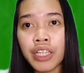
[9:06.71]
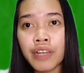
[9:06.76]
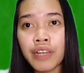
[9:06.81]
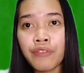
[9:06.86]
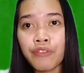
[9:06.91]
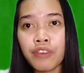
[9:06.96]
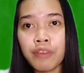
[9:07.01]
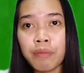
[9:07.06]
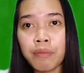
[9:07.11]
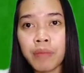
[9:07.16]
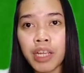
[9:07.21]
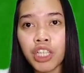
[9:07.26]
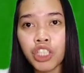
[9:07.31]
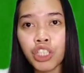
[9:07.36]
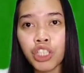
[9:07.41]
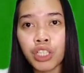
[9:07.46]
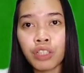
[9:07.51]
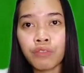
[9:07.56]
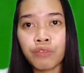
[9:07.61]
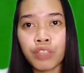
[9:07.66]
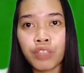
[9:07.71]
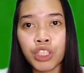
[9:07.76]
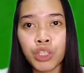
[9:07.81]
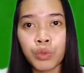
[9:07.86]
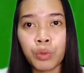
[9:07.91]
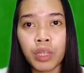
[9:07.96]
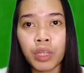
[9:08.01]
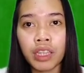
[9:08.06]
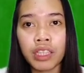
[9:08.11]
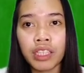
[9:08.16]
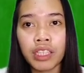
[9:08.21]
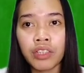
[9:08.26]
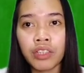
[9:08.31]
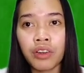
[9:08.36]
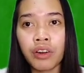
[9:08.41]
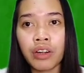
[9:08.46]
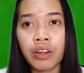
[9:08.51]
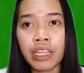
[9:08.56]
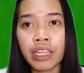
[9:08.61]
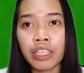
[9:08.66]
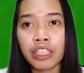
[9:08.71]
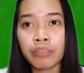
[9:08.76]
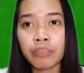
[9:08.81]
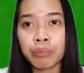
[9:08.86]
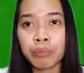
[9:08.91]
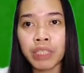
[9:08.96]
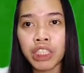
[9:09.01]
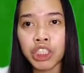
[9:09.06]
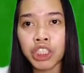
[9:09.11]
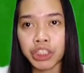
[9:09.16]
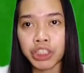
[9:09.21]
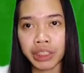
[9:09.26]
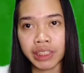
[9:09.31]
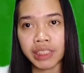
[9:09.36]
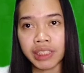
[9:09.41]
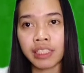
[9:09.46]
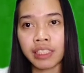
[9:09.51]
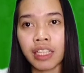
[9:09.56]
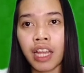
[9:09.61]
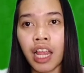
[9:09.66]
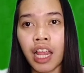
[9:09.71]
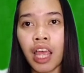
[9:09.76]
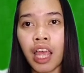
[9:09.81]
information visually or in pictures.